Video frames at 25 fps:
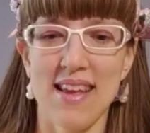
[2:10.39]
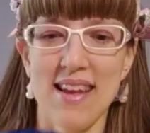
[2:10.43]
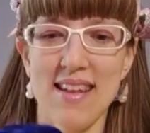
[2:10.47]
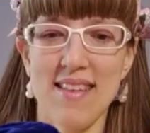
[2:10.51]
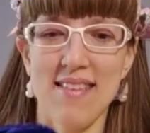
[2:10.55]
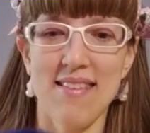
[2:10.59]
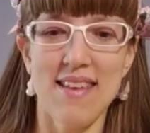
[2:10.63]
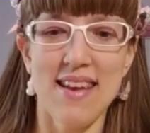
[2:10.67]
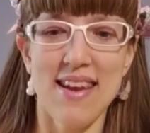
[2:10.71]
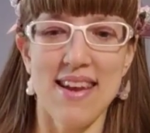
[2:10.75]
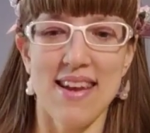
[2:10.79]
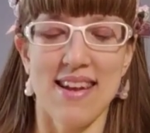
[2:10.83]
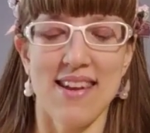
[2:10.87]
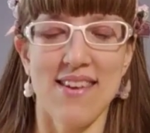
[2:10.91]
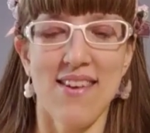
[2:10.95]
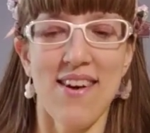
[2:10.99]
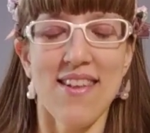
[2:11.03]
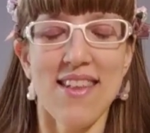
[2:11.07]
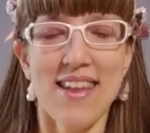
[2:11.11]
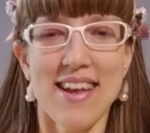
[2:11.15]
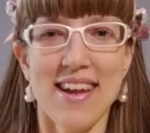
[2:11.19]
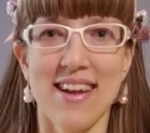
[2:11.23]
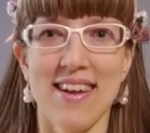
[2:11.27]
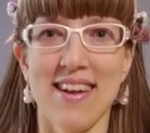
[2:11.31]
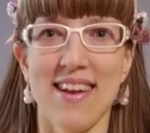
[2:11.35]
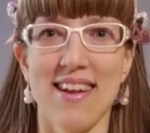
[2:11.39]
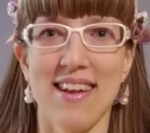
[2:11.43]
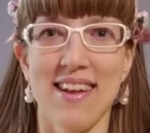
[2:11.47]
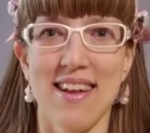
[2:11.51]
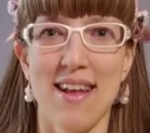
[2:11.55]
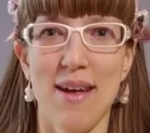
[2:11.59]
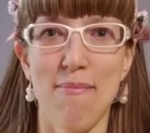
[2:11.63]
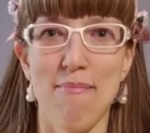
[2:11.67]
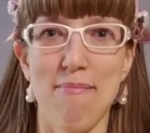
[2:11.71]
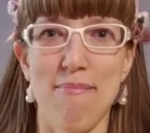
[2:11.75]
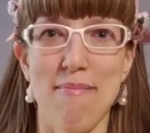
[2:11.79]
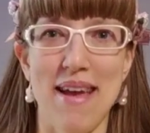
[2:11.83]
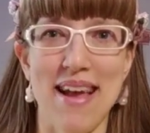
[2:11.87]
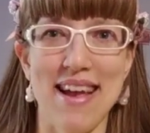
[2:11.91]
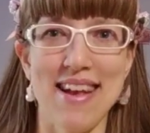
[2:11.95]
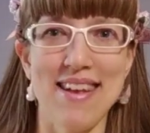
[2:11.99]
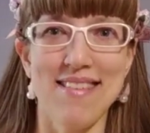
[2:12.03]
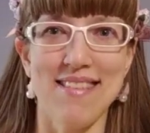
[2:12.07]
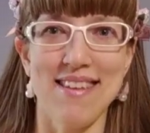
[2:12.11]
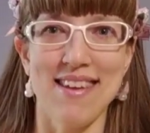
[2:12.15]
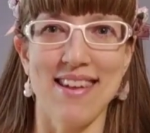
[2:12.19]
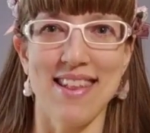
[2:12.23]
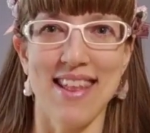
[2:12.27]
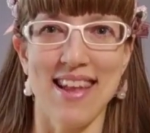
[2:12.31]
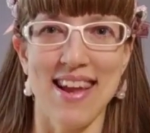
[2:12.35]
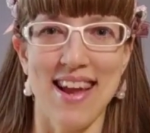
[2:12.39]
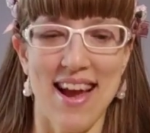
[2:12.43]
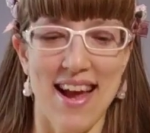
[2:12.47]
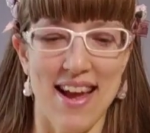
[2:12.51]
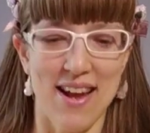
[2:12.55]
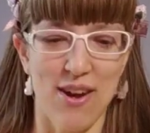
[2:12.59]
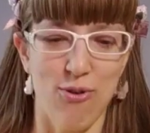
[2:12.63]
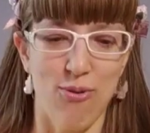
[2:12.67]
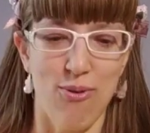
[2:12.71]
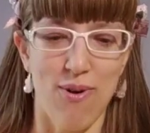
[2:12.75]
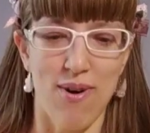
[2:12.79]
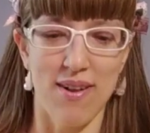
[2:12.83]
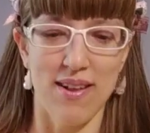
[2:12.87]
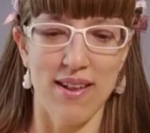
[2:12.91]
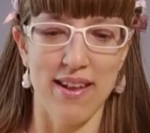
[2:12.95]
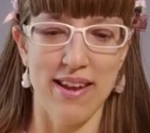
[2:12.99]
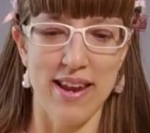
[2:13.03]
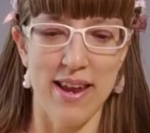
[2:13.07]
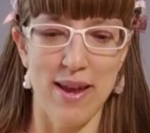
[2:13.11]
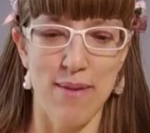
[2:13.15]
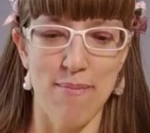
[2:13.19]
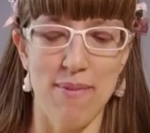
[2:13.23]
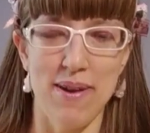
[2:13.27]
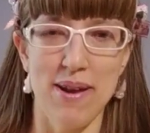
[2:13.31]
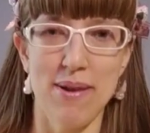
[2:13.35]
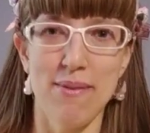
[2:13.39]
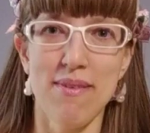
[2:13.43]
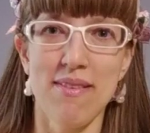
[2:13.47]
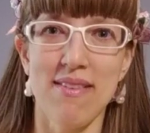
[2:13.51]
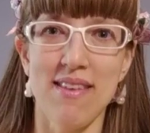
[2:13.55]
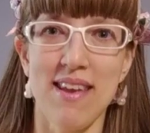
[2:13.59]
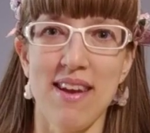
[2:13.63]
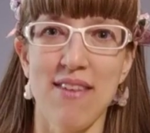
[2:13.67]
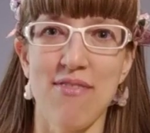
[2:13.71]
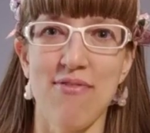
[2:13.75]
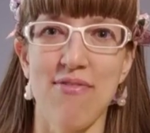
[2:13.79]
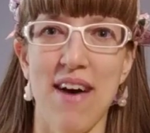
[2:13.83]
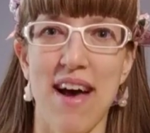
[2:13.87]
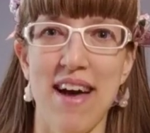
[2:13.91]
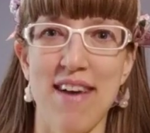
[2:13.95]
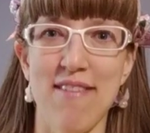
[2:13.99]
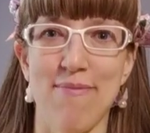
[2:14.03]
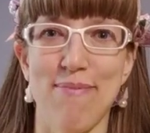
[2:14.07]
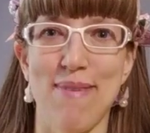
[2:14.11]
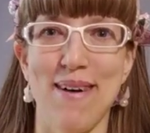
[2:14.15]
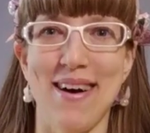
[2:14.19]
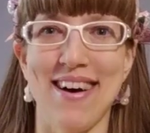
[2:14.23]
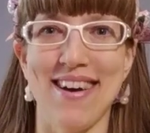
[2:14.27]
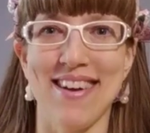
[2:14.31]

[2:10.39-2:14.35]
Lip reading: It's like not like amazingly high quality, but it was like $5.